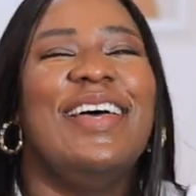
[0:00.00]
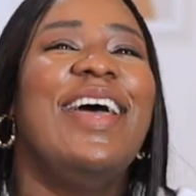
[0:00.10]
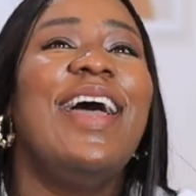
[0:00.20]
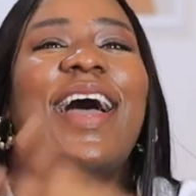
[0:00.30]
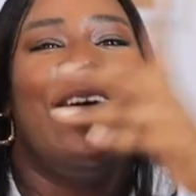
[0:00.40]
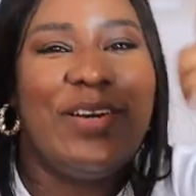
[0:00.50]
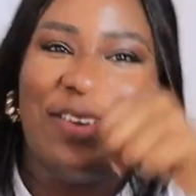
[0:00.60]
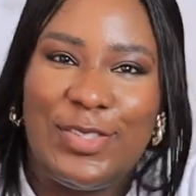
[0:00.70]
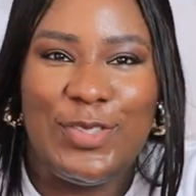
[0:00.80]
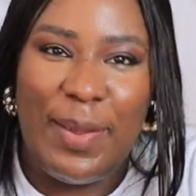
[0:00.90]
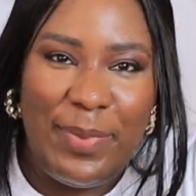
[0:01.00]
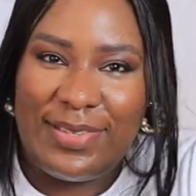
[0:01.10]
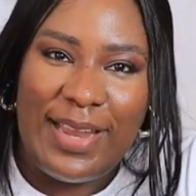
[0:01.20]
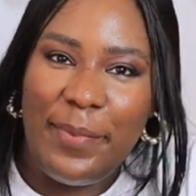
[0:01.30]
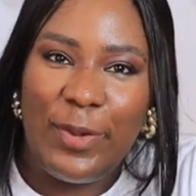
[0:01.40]
I won't go to use my
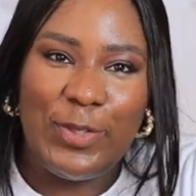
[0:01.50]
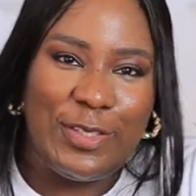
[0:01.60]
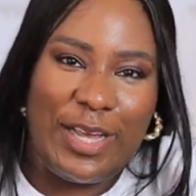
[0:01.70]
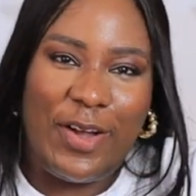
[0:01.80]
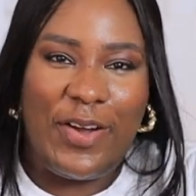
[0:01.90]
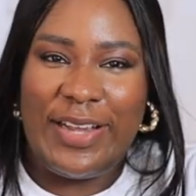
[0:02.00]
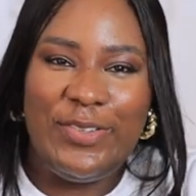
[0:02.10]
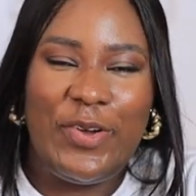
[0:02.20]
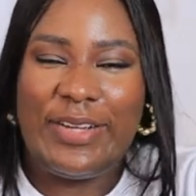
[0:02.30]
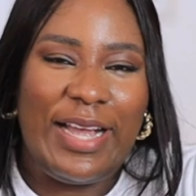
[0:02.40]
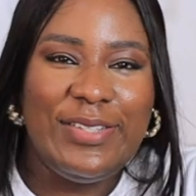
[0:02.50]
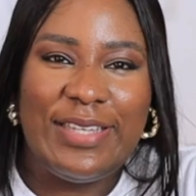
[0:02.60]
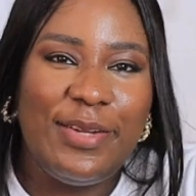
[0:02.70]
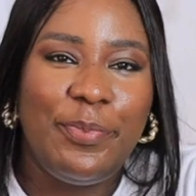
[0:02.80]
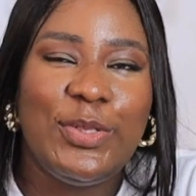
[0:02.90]
personal bed. Which one is God can use
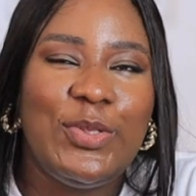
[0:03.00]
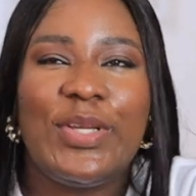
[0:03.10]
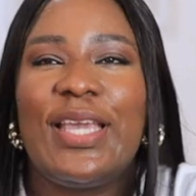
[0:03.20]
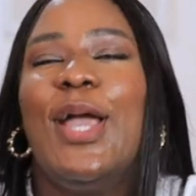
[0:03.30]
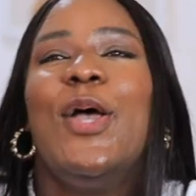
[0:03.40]
anybody, okay?